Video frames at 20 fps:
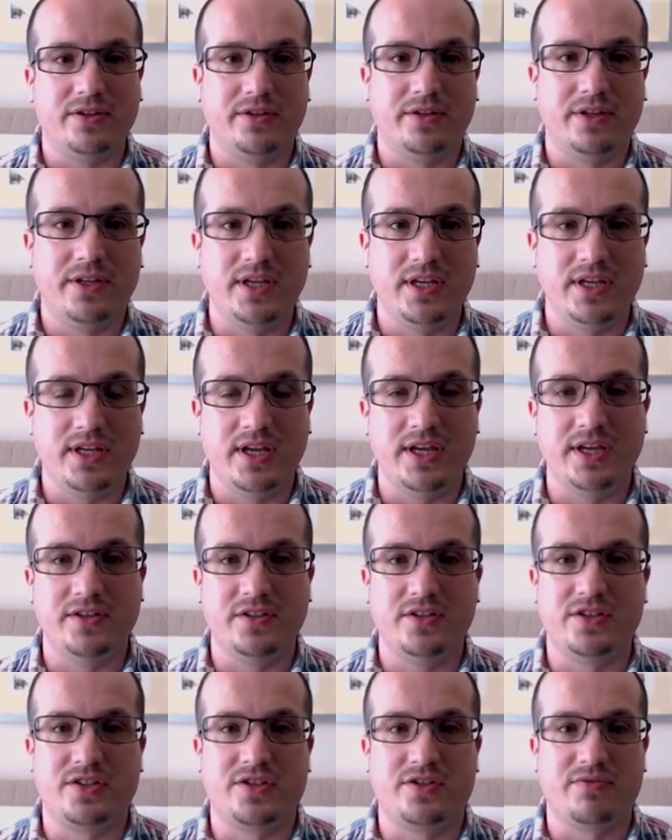on the
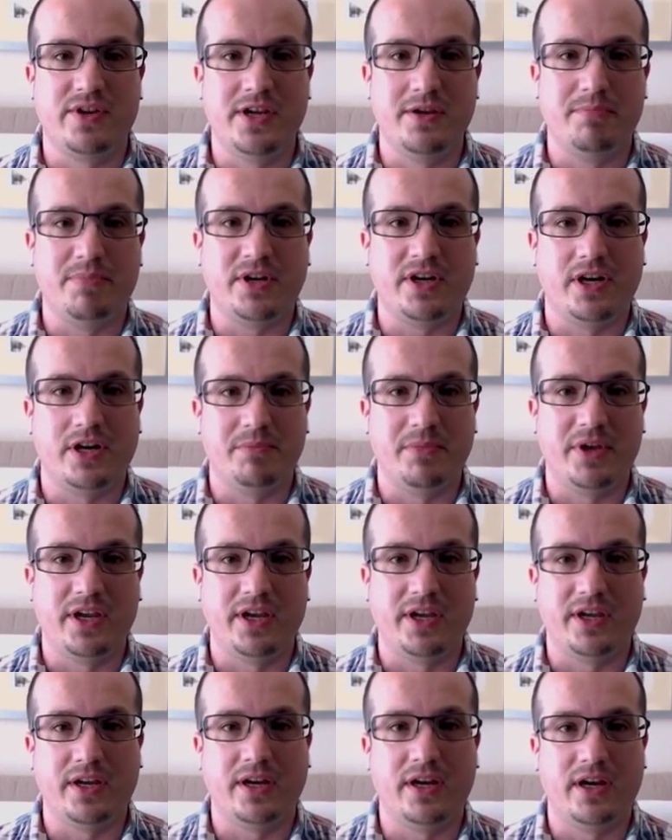industry
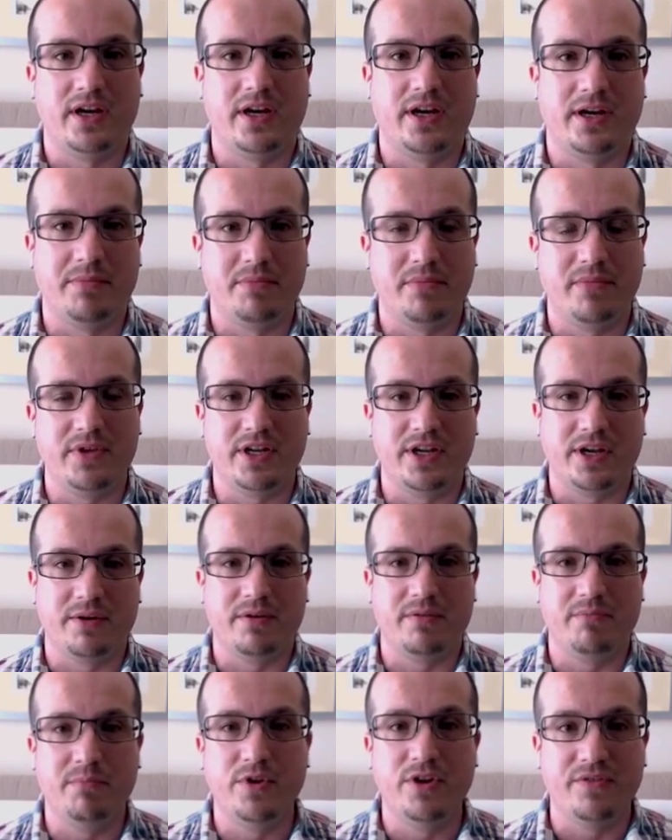becoming, you
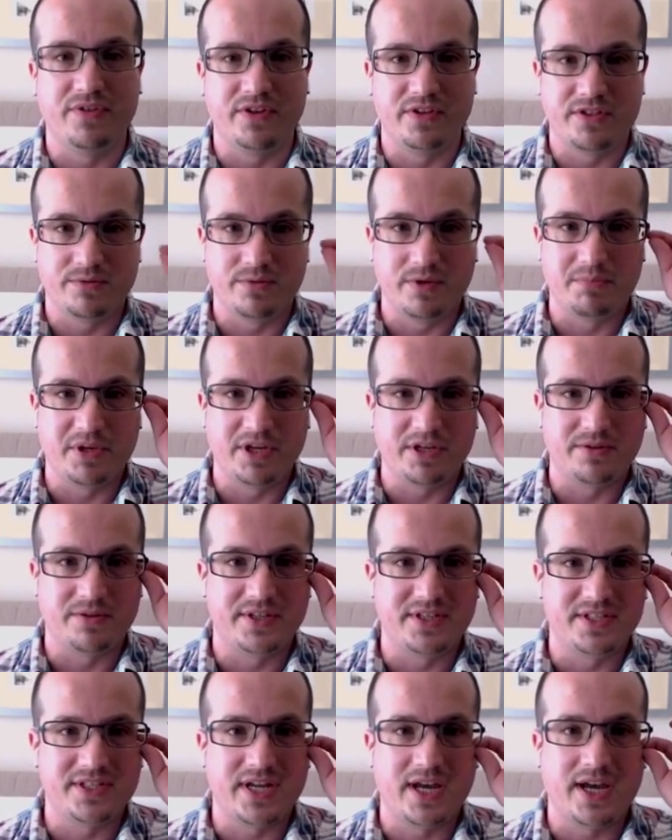know, moving to a
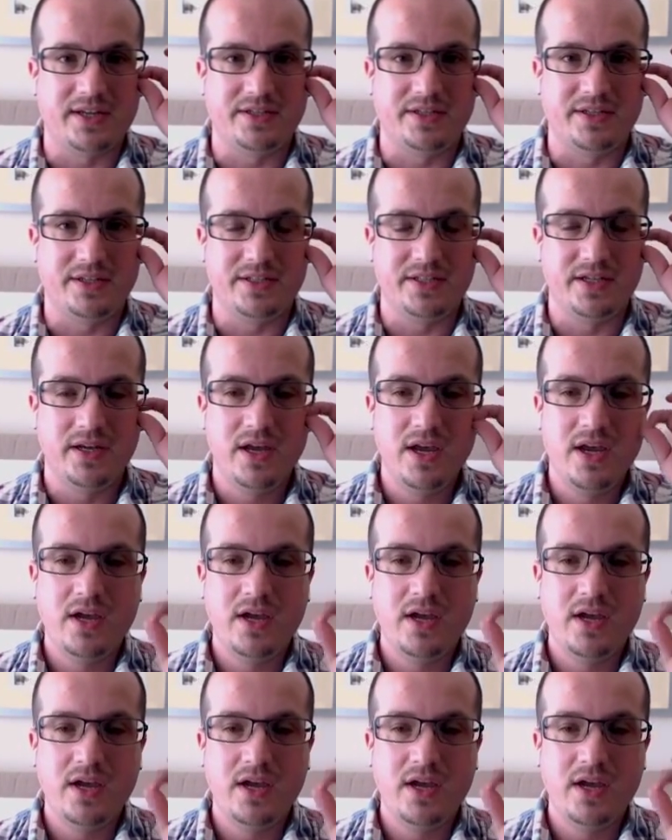Bitcoin standard.